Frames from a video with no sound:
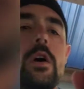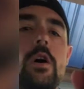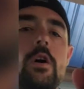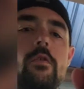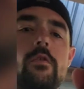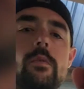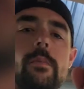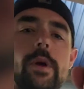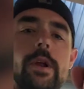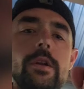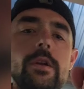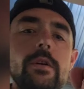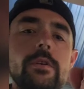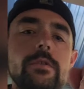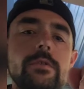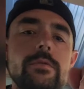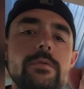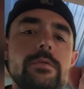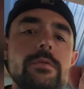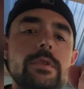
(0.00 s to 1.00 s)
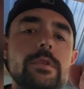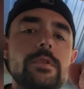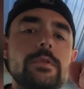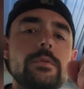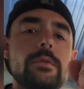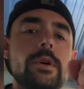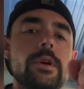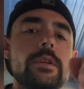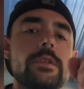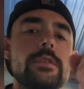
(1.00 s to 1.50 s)
over my knuckles this
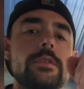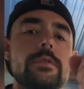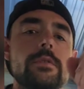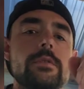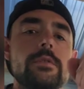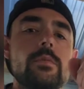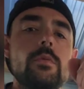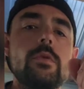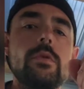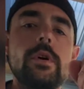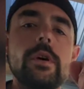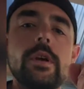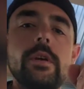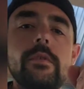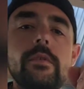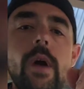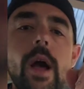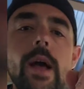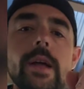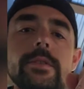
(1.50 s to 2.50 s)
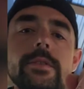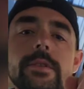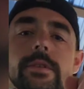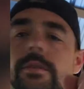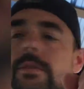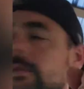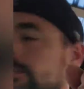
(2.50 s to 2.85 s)
way, so it's more like a rising.